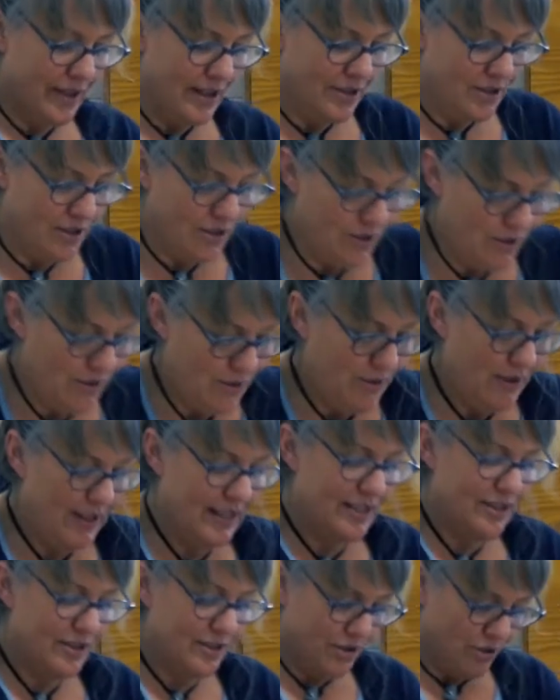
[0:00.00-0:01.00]
to
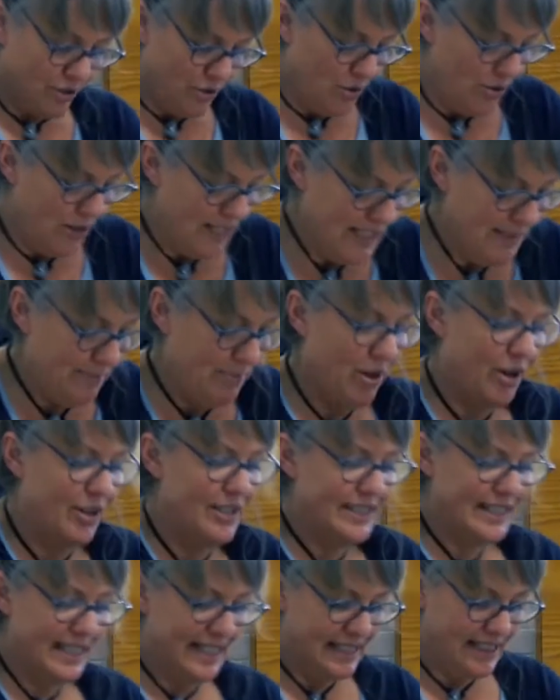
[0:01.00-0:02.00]
do this
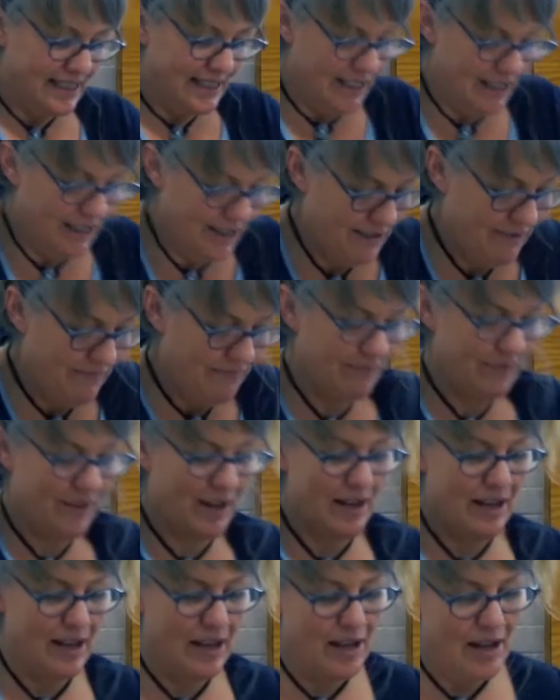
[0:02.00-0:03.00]
process.
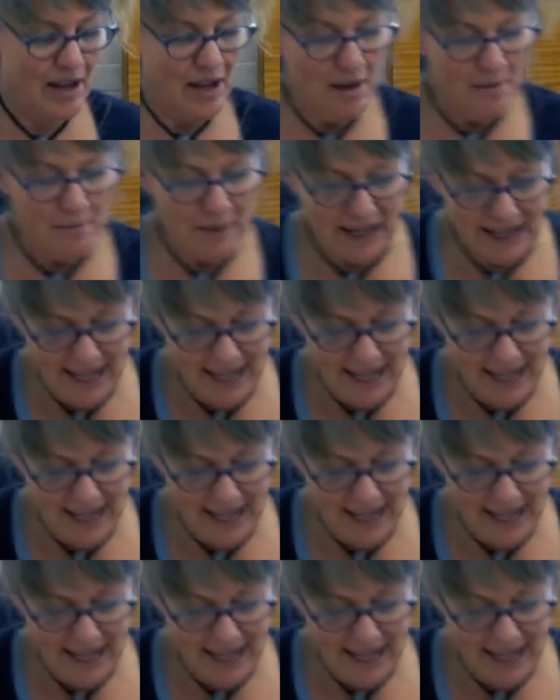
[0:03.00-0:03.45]
But